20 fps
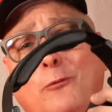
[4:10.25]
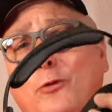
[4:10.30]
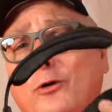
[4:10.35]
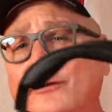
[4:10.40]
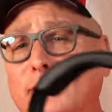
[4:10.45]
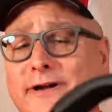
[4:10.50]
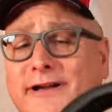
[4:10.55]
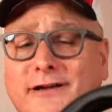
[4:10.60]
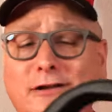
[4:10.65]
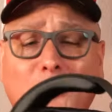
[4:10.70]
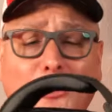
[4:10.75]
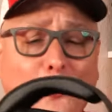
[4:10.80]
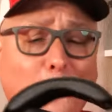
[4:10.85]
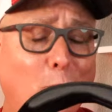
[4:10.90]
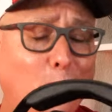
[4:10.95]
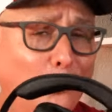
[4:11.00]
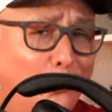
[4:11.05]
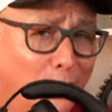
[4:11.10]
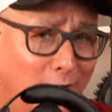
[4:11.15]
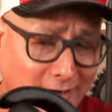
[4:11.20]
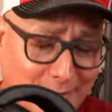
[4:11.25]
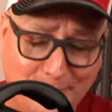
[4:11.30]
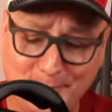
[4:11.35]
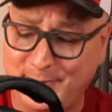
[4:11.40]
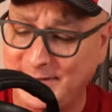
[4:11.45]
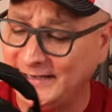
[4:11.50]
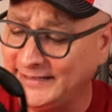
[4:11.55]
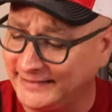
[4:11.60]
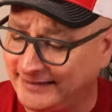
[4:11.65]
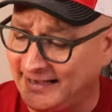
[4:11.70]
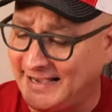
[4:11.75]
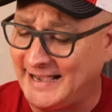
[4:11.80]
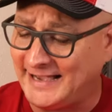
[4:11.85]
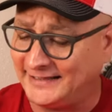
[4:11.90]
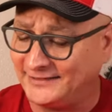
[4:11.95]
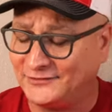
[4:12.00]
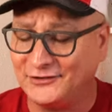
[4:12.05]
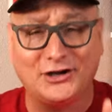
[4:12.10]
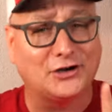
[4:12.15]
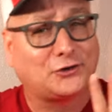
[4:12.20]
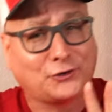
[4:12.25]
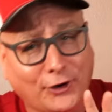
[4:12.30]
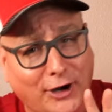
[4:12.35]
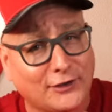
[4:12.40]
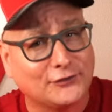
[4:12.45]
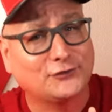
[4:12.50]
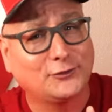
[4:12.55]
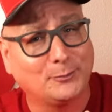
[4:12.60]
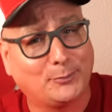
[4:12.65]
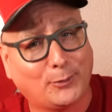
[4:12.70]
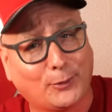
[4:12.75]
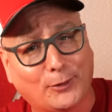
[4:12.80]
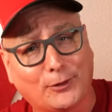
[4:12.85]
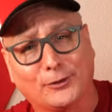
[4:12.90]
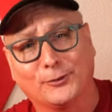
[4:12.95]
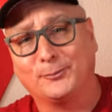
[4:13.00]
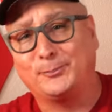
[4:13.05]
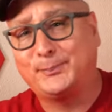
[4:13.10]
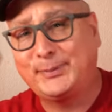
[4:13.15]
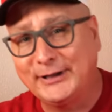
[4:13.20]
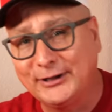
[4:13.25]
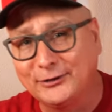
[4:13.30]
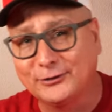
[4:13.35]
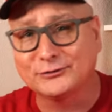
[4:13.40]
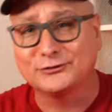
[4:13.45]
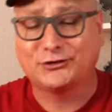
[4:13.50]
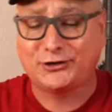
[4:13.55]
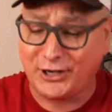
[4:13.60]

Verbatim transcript: worried one bit, guys. Across the board, build,